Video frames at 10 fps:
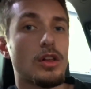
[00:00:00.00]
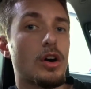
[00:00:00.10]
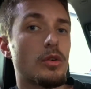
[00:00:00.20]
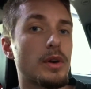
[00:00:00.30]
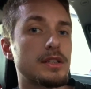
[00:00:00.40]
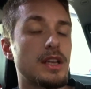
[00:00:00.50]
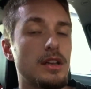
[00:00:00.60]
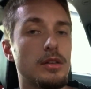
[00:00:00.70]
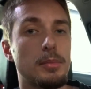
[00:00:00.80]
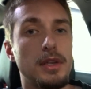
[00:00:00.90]
long
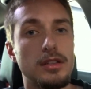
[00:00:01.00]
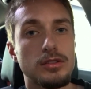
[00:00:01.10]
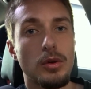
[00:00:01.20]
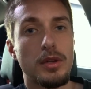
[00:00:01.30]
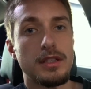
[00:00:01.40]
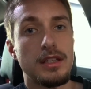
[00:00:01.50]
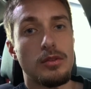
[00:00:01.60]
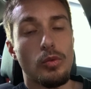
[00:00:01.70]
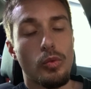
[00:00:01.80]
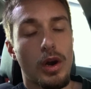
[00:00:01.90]
rectangular piece so it
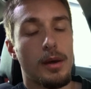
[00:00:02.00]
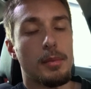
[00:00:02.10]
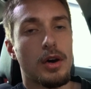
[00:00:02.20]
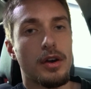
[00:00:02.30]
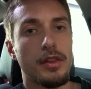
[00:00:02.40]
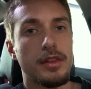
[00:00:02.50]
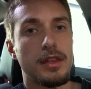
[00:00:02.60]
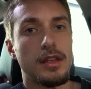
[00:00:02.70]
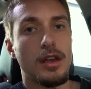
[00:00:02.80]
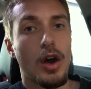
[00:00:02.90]
didn't rub on
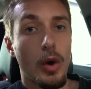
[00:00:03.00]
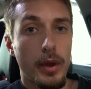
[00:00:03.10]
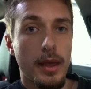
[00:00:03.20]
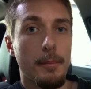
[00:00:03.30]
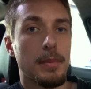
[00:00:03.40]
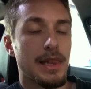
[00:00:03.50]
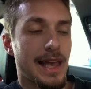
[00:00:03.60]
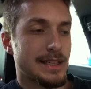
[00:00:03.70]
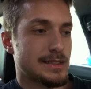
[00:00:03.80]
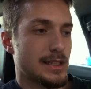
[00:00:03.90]
the OEM
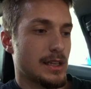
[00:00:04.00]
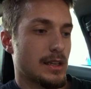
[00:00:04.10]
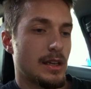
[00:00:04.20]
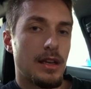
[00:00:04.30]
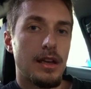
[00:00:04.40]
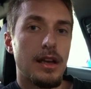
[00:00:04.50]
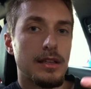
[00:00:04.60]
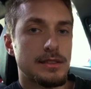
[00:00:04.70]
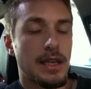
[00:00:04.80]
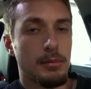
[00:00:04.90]
plastic
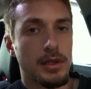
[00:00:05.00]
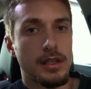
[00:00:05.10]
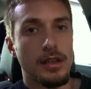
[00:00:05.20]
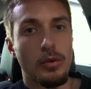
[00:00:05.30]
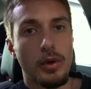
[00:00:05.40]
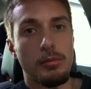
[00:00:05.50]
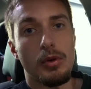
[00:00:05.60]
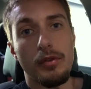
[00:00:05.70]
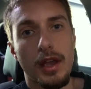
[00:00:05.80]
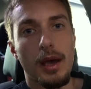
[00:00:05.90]
assembly when
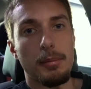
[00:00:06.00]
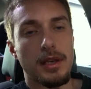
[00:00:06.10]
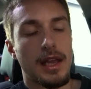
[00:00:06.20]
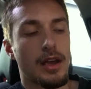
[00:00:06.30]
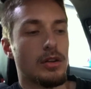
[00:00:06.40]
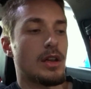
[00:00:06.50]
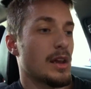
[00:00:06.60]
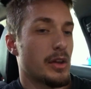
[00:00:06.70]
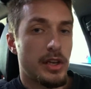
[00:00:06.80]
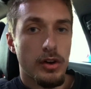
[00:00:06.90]
moving up and down.
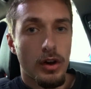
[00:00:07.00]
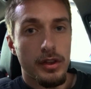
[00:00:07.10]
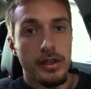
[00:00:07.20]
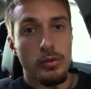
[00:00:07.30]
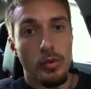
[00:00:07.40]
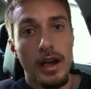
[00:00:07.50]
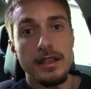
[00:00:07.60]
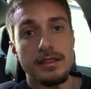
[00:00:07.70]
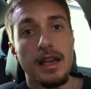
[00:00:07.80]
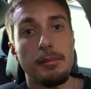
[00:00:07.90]
Now here on the
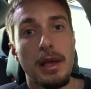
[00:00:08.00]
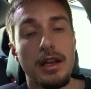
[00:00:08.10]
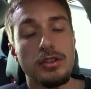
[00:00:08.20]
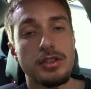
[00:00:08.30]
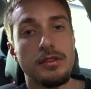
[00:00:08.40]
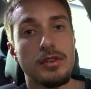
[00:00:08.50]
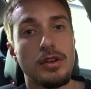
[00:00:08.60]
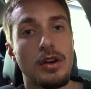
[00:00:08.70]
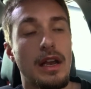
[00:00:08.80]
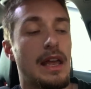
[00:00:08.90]
right side paddle
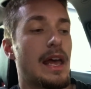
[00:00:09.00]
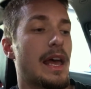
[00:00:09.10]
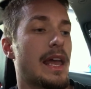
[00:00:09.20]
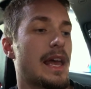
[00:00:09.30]
shifter, I